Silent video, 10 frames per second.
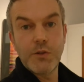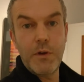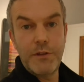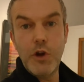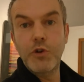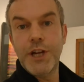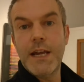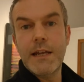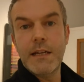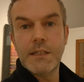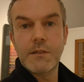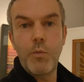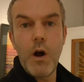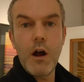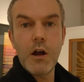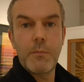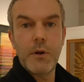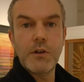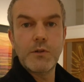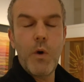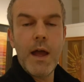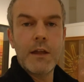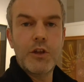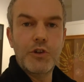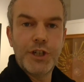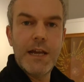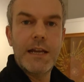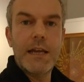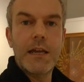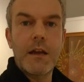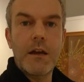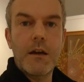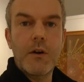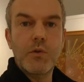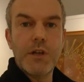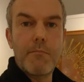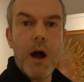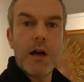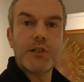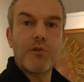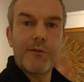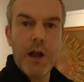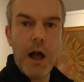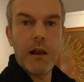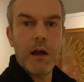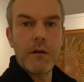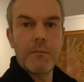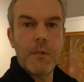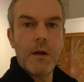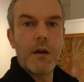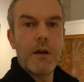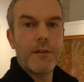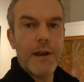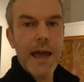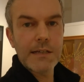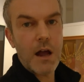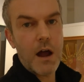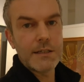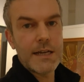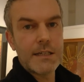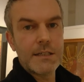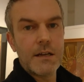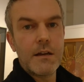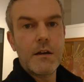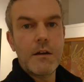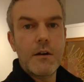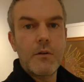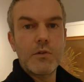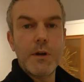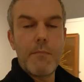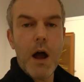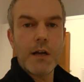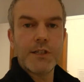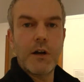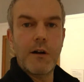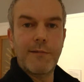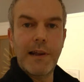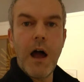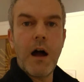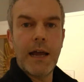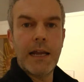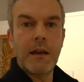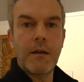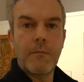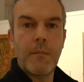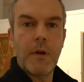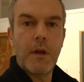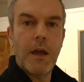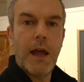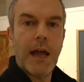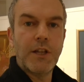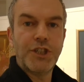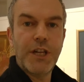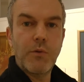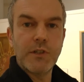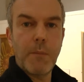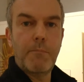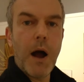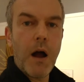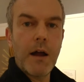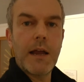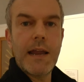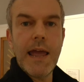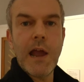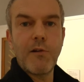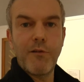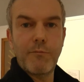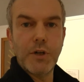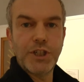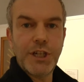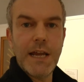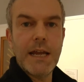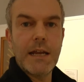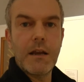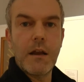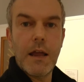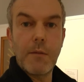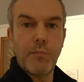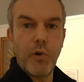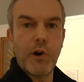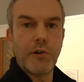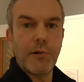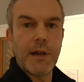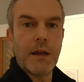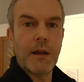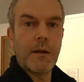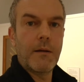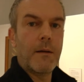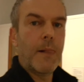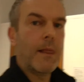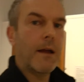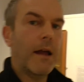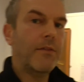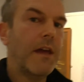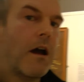with Eugenie's work because where Eugenie was a master of colour. The next artist was a master of line, and she was a pioneer of machine embroidery. And the